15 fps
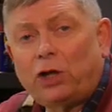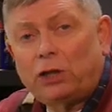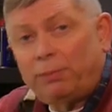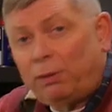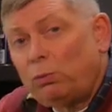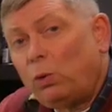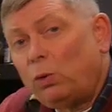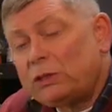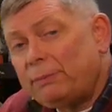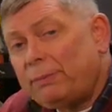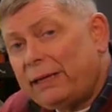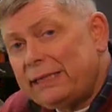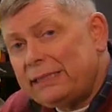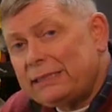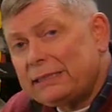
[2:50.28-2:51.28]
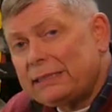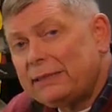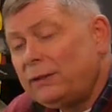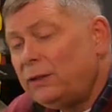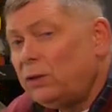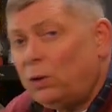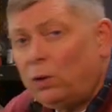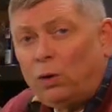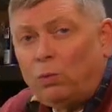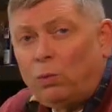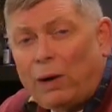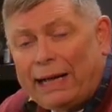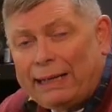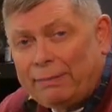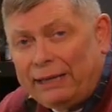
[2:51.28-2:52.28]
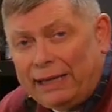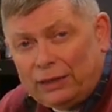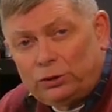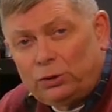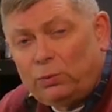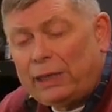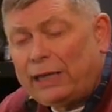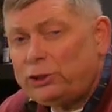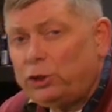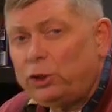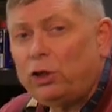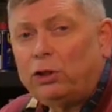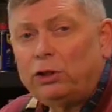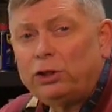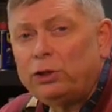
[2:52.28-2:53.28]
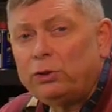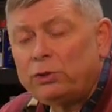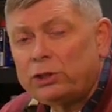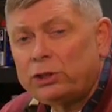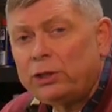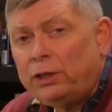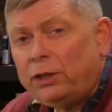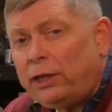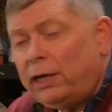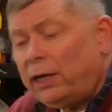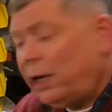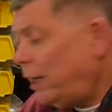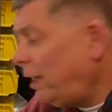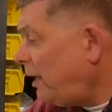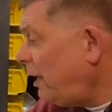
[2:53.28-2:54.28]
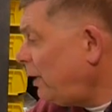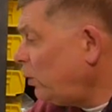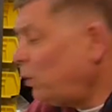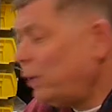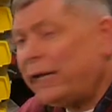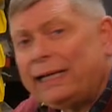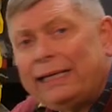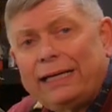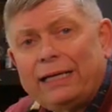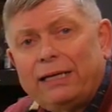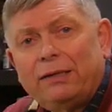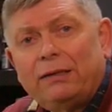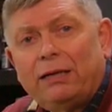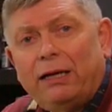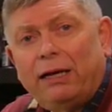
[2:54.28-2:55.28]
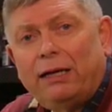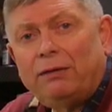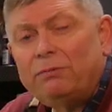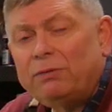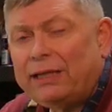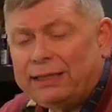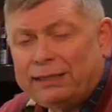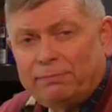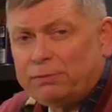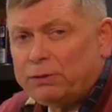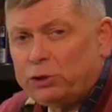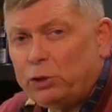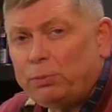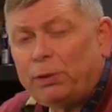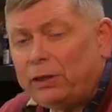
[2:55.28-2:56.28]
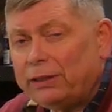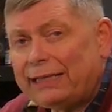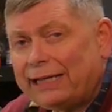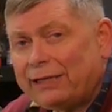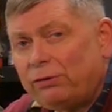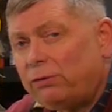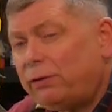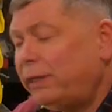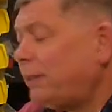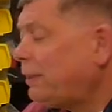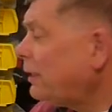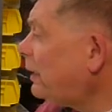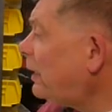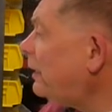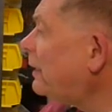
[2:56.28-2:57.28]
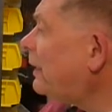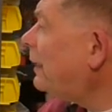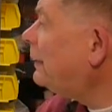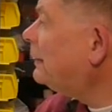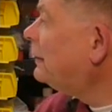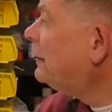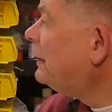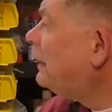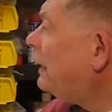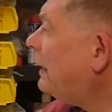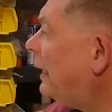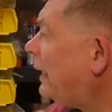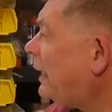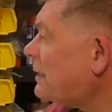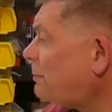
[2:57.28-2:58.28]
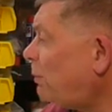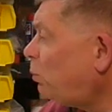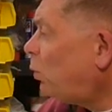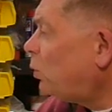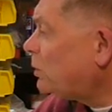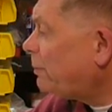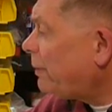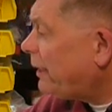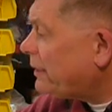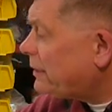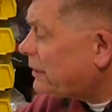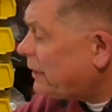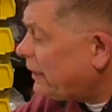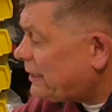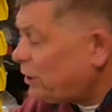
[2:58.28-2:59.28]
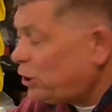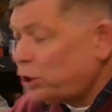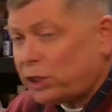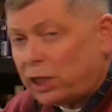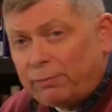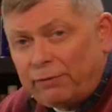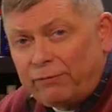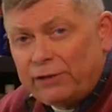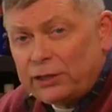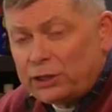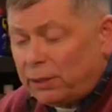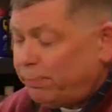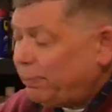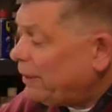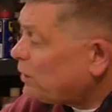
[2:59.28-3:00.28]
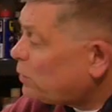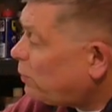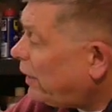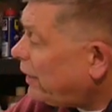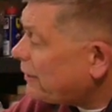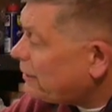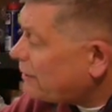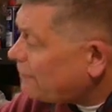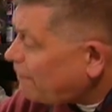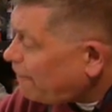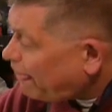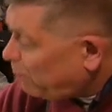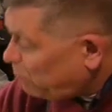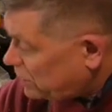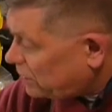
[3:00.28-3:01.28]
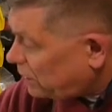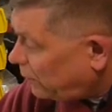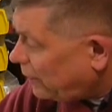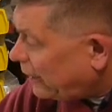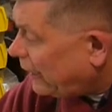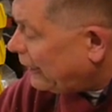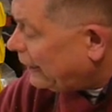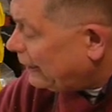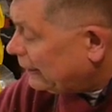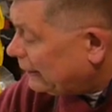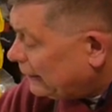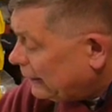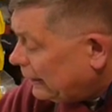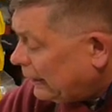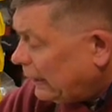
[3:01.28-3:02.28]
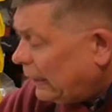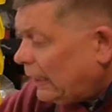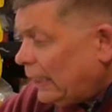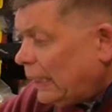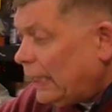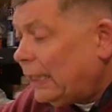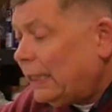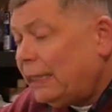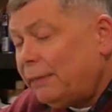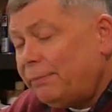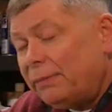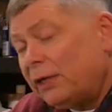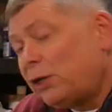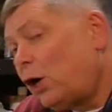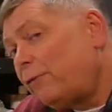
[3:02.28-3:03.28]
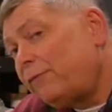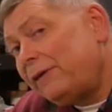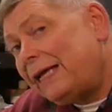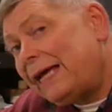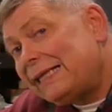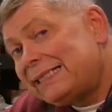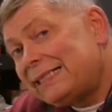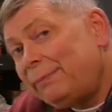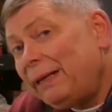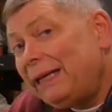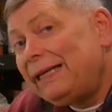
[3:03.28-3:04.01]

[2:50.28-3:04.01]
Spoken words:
got to be water-based or wax, natural wax. You can't use an organic, like a two-part lacquer or anything like that. It has to be water-based. This is just going to be finished in beeswax, which is okay. A coffin has to be